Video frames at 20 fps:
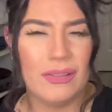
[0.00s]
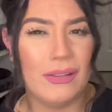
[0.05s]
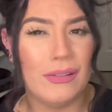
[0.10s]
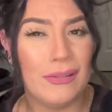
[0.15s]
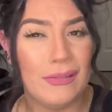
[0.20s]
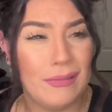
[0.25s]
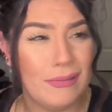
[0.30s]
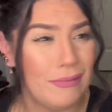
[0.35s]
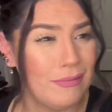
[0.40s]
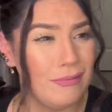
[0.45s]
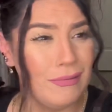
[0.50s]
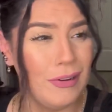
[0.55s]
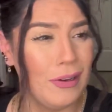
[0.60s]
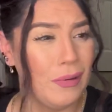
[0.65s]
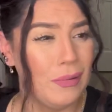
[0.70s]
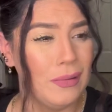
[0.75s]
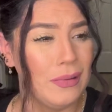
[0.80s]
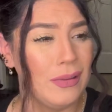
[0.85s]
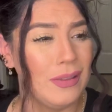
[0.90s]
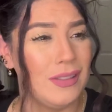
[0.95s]
I don't know
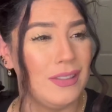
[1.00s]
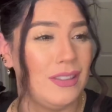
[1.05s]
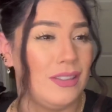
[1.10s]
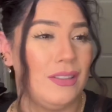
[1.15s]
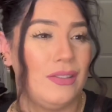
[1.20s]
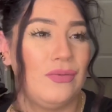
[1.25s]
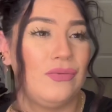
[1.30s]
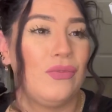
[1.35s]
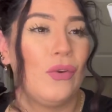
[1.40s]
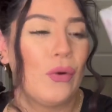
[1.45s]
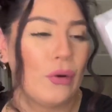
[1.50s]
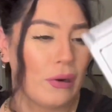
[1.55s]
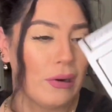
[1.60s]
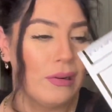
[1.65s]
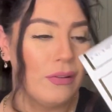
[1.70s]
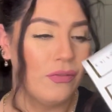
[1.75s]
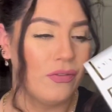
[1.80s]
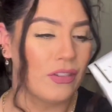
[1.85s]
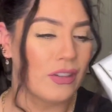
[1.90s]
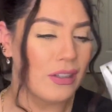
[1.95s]
what this is for
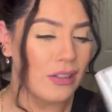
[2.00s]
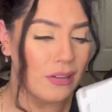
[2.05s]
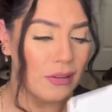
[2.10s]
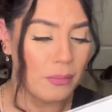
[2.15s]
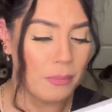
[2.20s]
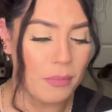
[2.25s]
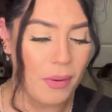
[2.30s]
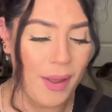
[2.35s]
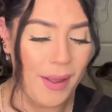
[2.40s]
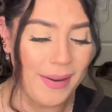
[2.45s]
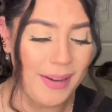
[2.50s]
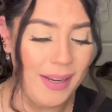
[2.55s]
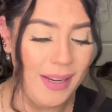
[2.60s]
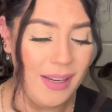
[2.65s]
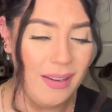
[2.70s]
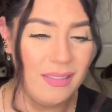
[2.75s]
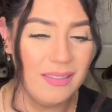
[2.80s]
your body.